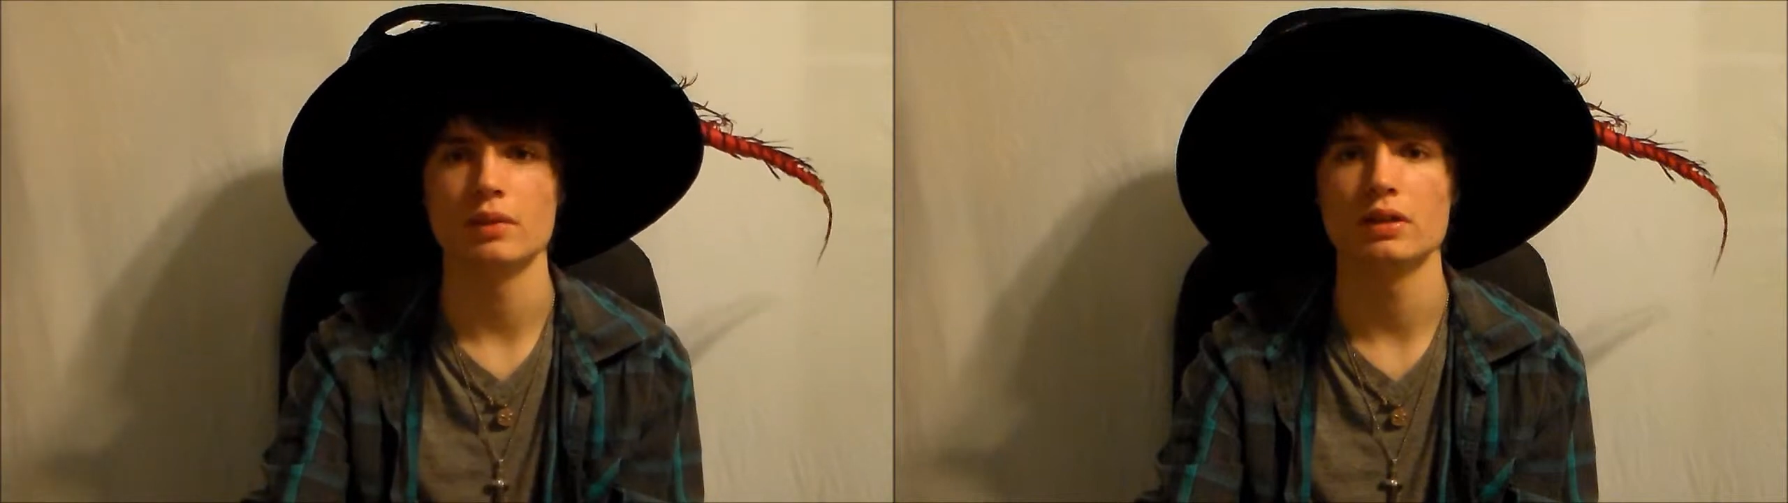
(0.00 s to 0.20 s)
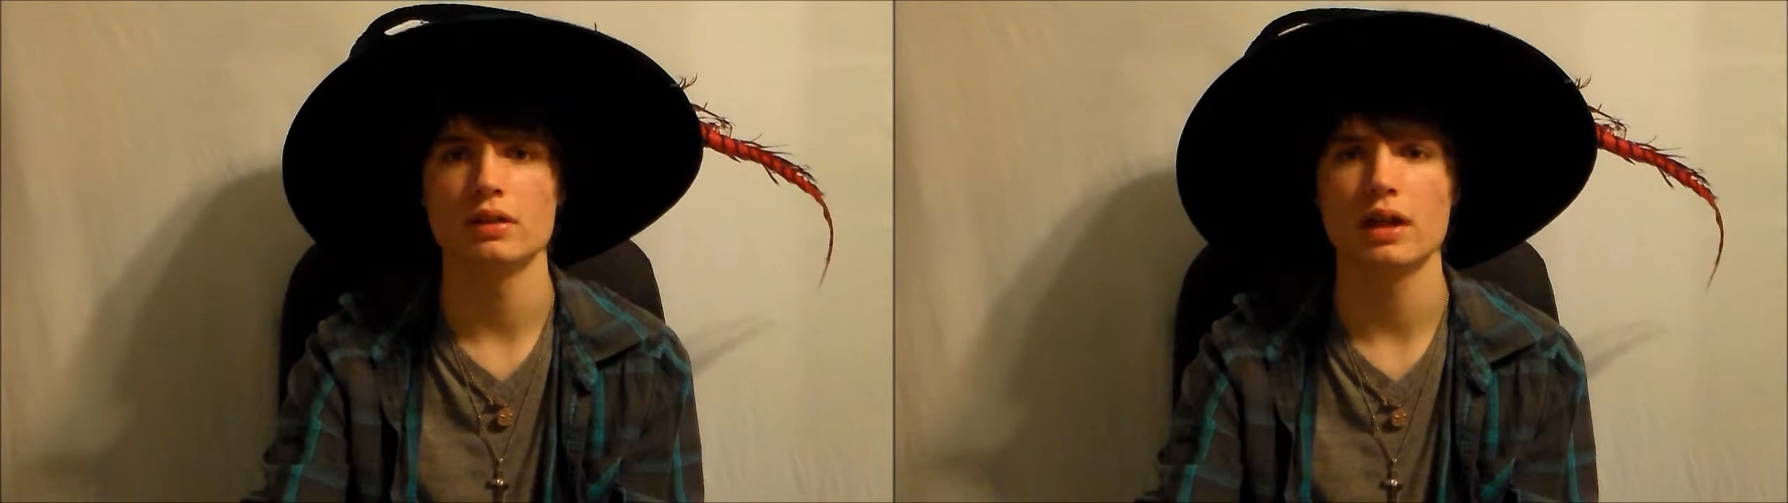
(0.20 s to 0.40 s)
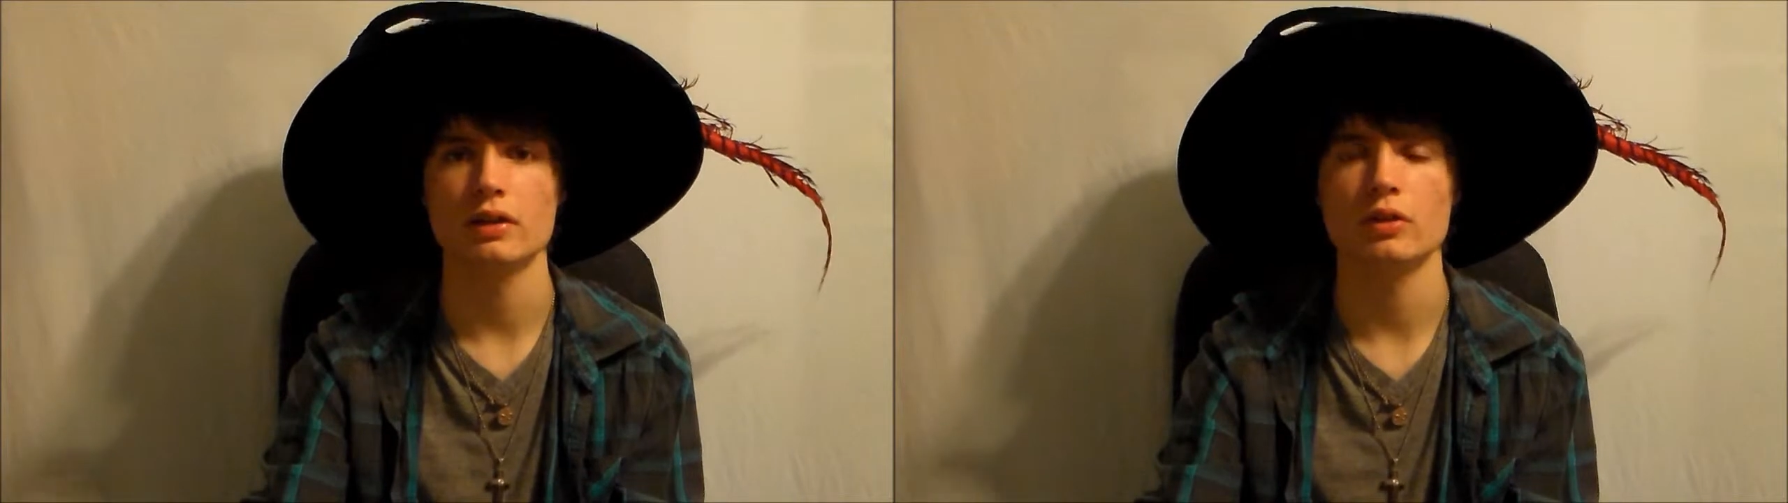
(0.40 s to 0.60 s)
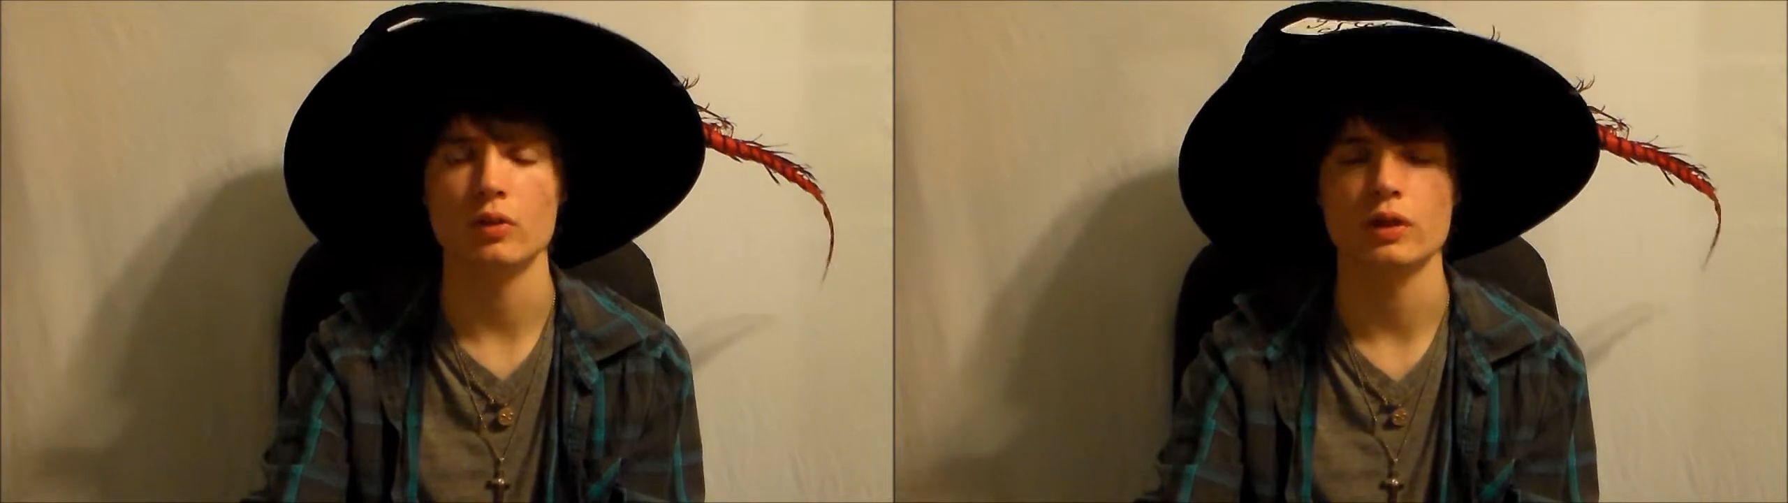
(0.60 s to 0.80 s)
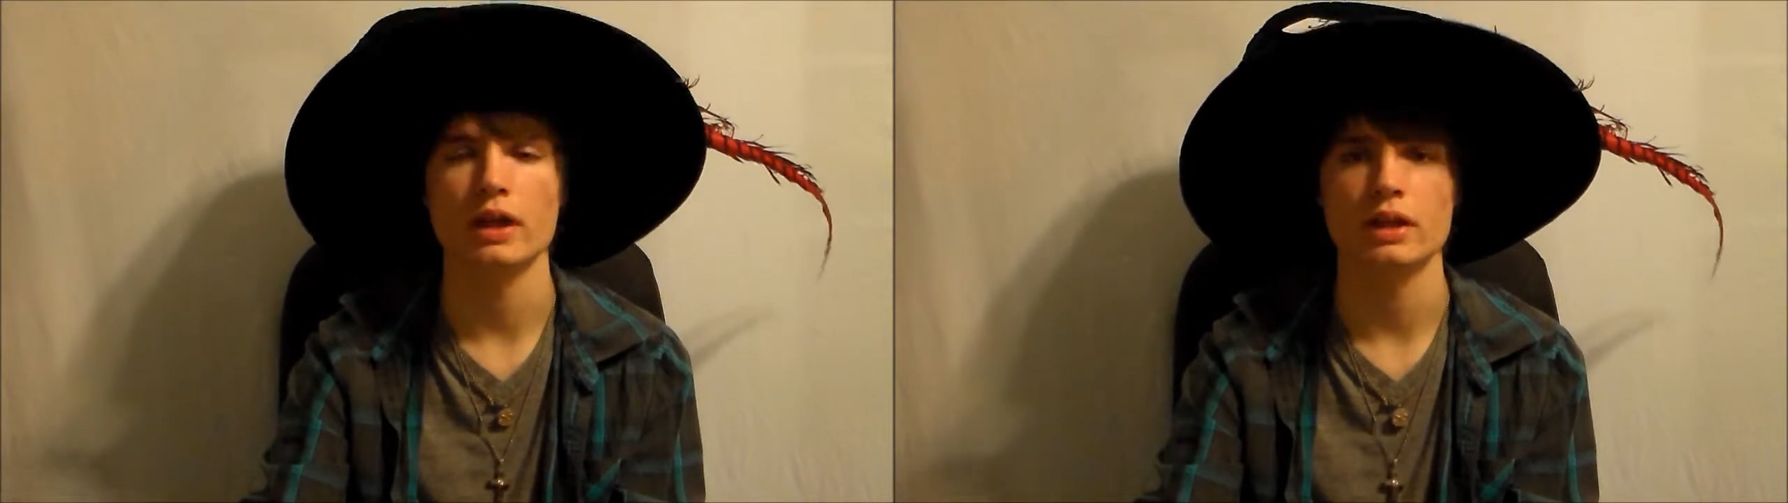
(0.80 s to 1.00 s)
but I look
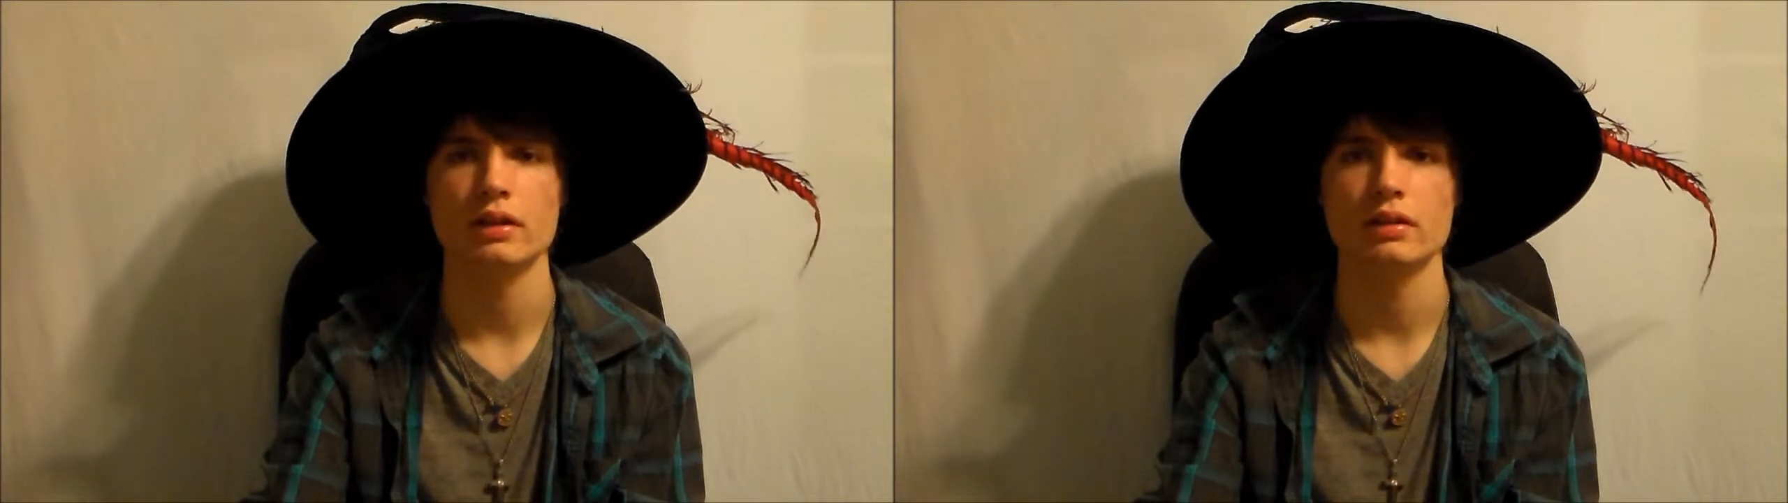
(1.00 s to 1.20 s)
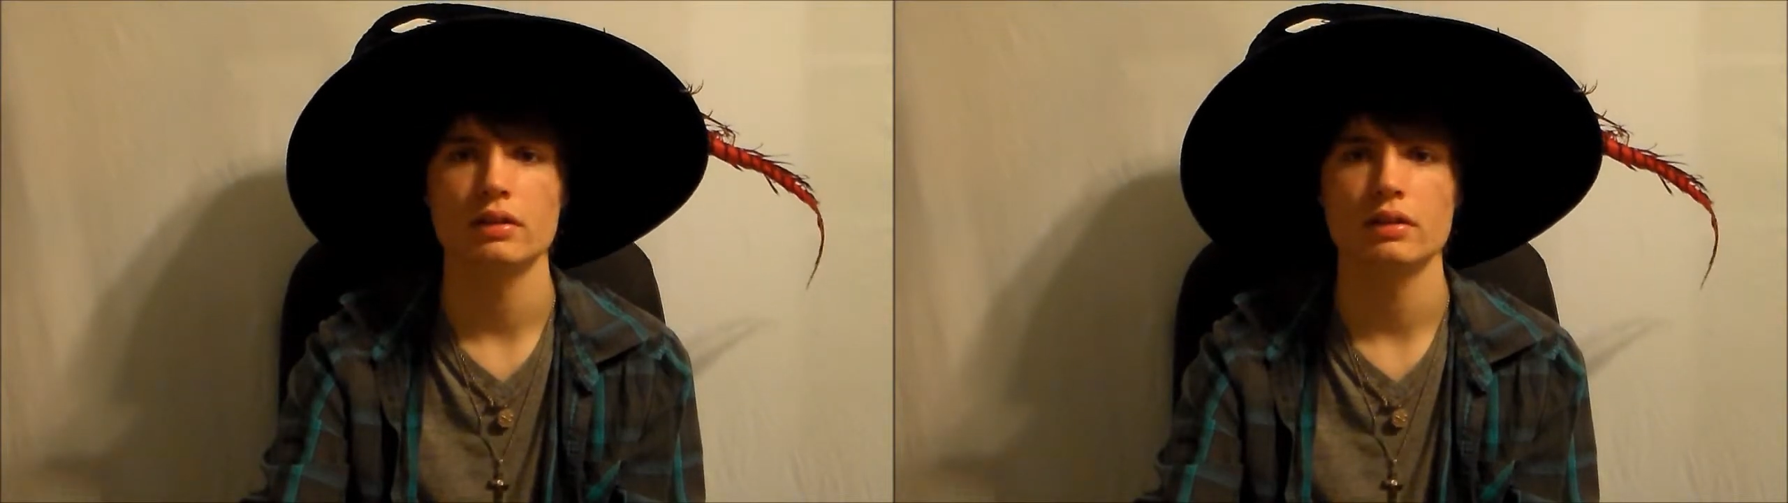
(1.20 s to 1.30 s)
okay.